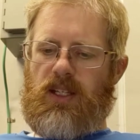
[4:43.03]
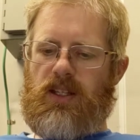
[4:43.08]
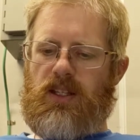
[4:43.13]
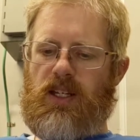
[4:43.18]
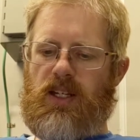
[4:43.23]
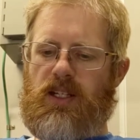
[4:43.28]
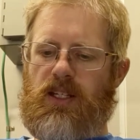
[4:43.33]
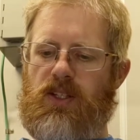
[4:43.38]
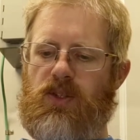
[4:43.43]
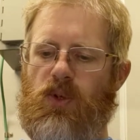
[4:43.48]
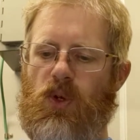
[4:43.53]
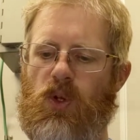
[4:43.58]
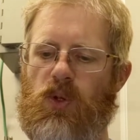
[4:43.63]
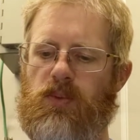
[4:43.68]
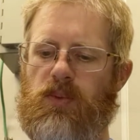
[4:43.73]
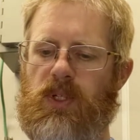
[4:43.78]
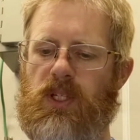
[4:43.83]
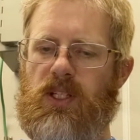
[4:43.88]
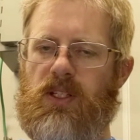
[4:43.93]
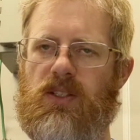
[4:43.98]
Then he told
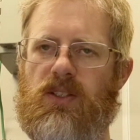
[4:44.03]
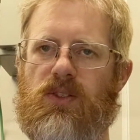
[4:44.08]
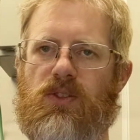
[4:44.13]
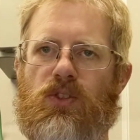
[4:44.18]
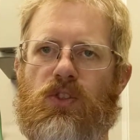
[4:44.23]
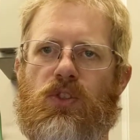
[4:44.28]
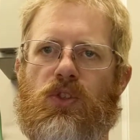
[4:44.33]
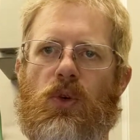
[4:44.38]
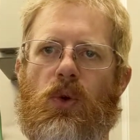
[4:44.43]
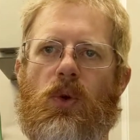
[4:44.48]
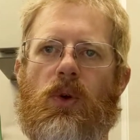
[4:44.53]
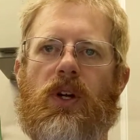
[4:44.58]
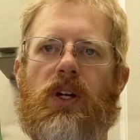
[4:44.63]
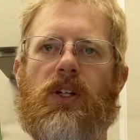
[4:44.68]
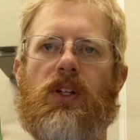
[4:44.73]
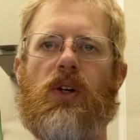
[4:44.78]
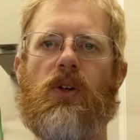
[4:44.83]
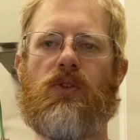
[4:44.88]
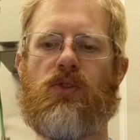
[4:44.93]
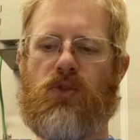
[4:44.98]
me, "Sure,
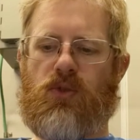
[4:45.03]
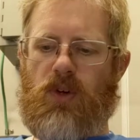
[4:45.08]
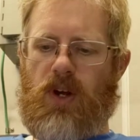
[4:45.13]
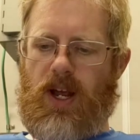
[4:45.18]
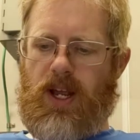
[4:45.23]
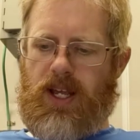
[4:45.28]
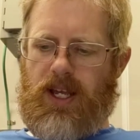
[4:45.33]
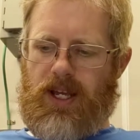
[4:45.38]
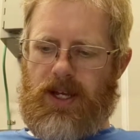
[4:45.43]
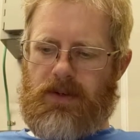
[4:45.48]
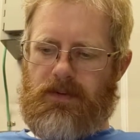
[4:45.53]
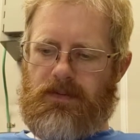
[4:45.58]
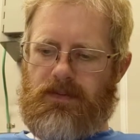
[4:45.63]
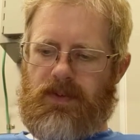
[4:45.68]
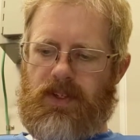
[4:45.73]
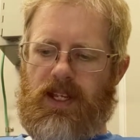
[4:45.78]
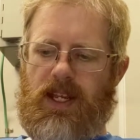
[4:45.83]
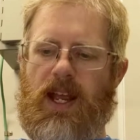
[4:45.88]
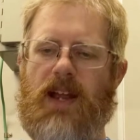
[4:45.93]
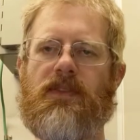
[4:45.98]
go try it.
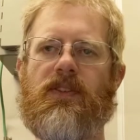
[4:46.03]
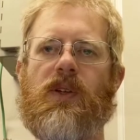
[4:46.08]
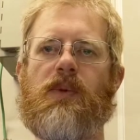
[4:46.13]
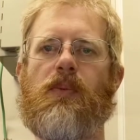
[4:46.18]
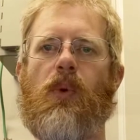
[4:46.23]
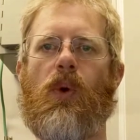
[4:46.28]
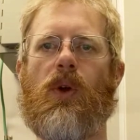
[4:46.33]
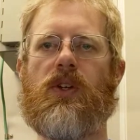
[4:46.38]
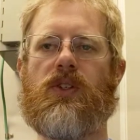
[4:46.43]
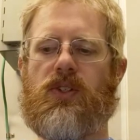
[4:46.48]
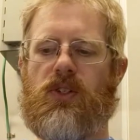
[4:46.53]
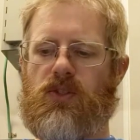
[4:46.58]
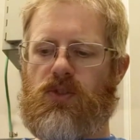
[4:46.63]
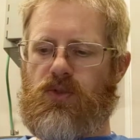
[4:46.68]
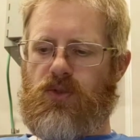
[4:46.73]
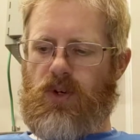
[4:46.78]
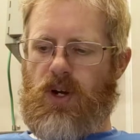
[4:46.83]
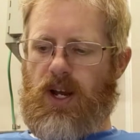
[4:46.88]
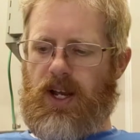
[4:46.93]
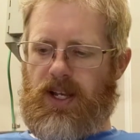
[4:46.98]
Every boy should
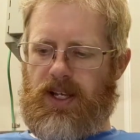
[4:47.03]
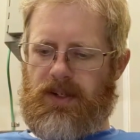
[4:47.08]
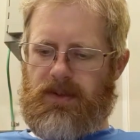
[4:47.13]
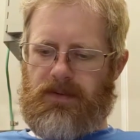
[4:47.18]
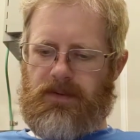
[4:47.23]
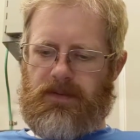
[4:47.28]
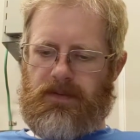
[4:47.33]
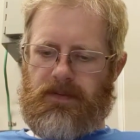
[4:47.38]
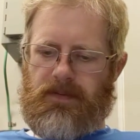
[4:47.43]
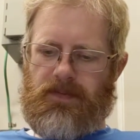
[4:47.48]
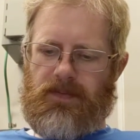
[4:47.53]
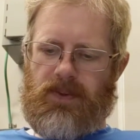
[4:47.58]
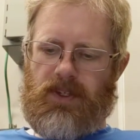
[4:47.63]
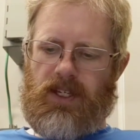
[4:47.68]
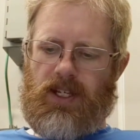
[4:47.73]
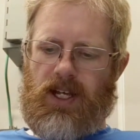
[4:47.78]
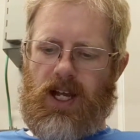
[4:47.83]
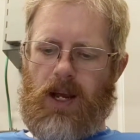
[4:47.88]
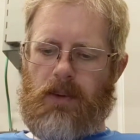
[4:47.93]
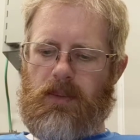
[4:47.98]
try it."
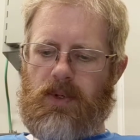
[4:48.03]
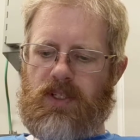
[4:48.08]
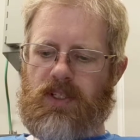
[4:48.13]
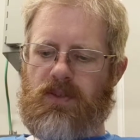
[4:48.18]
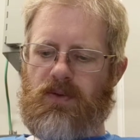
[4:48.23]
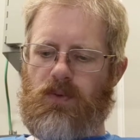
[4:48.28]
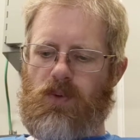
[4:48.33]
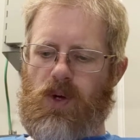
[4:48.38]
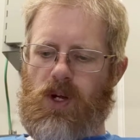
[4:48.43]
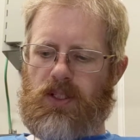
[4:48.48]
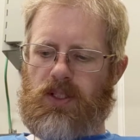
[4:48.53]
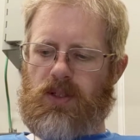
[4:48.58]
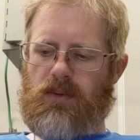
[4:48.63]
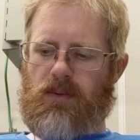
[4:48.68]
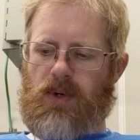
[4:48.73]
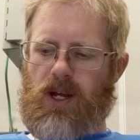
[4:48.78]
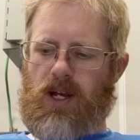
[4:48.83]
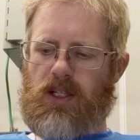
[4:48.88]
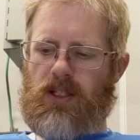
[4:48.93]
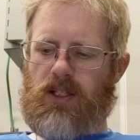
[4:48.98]
I must have walked a
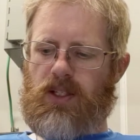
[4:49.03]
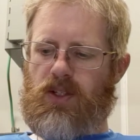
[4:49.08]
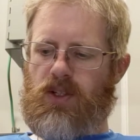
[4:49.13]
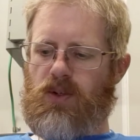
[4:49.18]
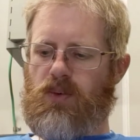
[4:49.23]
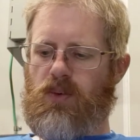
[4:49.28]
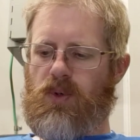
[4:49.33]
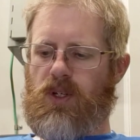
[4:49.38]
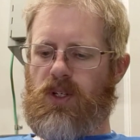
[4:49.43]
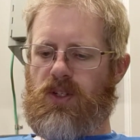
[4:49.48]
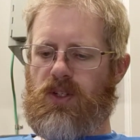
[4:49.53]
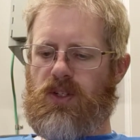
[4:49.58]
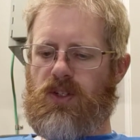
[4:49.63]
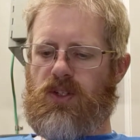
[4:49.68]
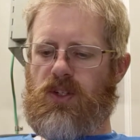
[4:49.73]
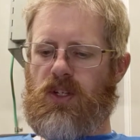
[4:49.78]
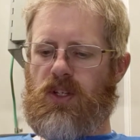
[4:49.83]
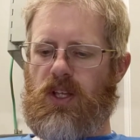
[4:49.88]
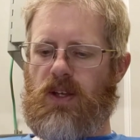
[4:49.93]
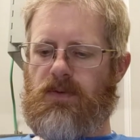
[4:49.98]
mile into the woods
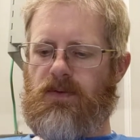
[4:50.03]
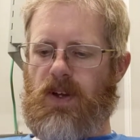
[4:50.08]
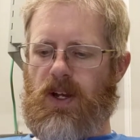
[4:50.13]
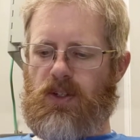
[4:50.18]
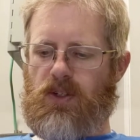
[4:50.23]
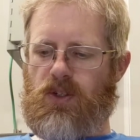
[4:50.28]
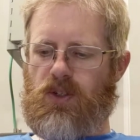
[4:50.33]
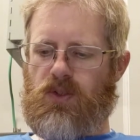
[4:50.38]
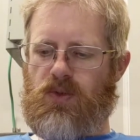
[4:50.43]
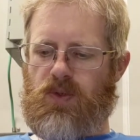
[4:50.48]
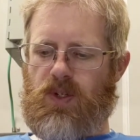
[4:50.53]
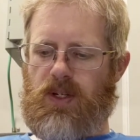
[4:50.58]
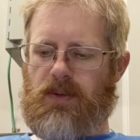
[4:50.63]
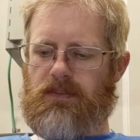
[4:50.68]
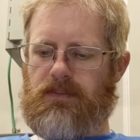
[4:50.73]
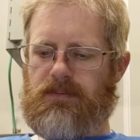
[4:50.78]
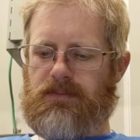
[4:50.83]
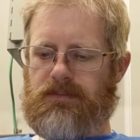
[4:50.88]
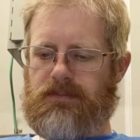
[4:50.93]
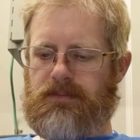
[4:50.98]
until I found a
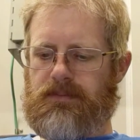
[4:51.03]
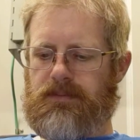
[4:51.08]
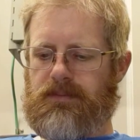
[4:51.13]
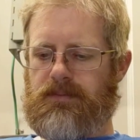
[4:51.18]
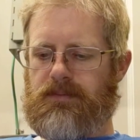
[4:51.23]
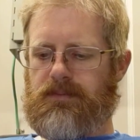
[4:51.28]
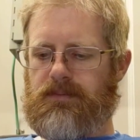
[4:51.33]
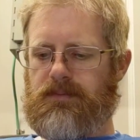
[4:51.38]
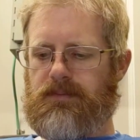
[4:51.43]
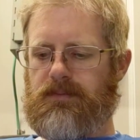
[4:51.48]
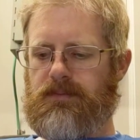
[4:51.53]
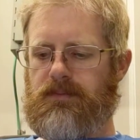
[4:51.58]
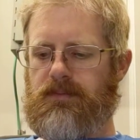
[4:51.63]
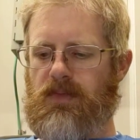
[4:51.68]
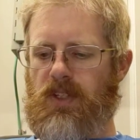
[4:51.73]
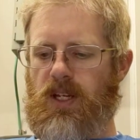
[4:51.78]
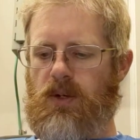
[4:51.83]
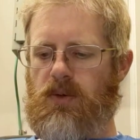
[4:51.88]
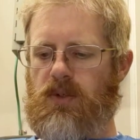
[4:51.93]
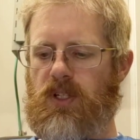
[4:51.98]
stream.
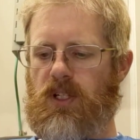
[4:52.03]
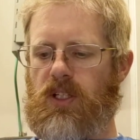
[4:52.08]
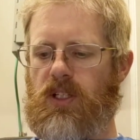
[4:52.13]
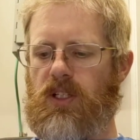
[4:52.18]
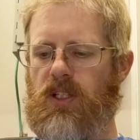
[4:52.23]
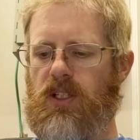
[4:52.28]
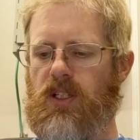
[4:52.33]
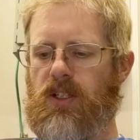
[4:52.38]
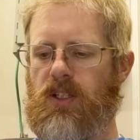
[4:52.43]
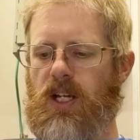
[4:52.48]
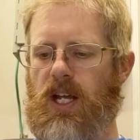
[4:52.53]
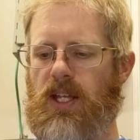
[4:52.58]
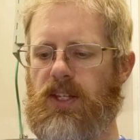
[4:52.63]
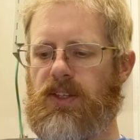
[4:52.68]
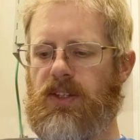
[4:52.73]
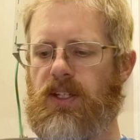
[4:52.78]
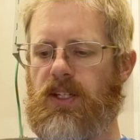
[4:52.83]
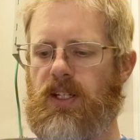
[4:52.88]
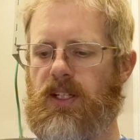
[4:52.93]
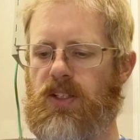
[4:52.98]
It was a clear,
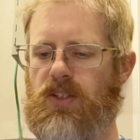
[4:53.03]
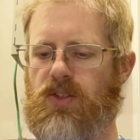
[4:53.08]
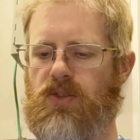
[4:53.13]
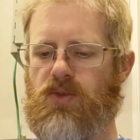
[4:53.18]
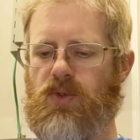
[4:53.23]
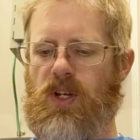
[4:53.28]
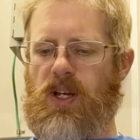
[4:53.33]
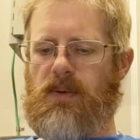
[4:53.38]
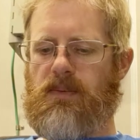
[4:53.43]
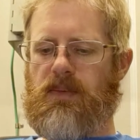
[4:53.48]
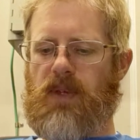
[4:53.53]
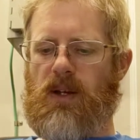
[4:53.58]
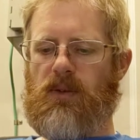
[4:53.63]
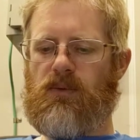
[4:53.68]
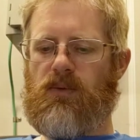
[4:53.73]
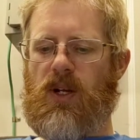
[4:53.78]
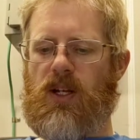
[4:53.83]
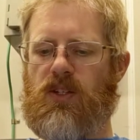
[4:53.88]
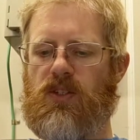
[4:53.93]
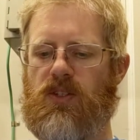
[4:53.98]
athletic stream that
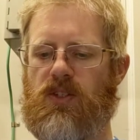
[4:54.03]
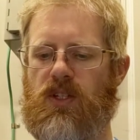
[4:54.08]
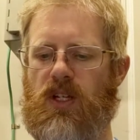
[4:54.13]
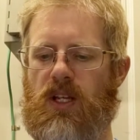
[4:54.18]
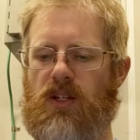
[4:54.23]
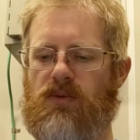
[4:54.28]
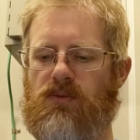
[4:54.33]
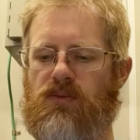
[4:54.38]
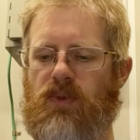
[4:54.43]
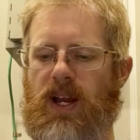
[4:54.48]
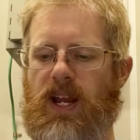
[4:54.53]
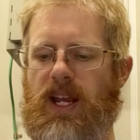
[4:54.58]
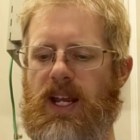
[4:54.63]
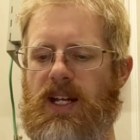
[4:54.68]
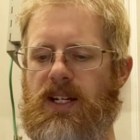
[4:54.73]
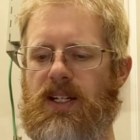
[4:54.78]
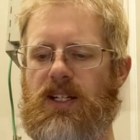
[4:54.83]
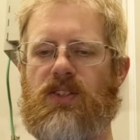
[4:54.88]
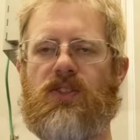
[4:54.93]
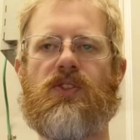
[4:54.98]
rushed and
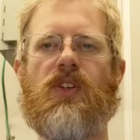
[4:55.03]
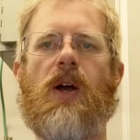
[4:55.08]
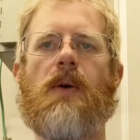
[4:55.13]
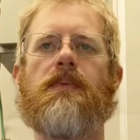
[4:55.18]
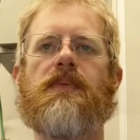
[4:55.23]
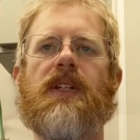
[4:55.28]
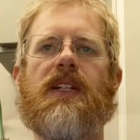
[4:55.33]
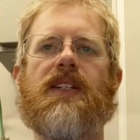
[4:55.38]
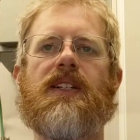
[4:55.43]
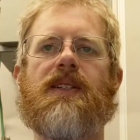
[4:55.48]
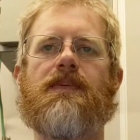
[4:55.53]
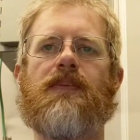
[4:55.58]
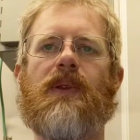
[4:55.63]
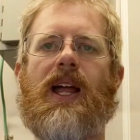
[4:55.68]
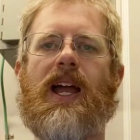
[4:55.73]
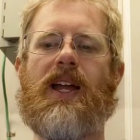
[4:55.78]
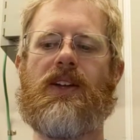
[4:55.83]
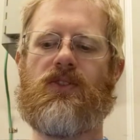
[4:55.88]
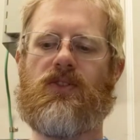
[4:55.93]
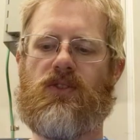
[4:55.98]
ran and jumped and
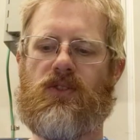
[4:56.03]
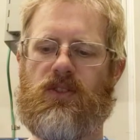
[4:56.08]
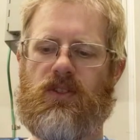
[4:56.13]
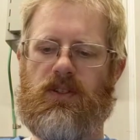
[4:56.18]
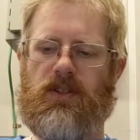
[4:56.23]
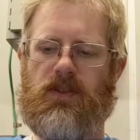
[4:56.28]
splashed.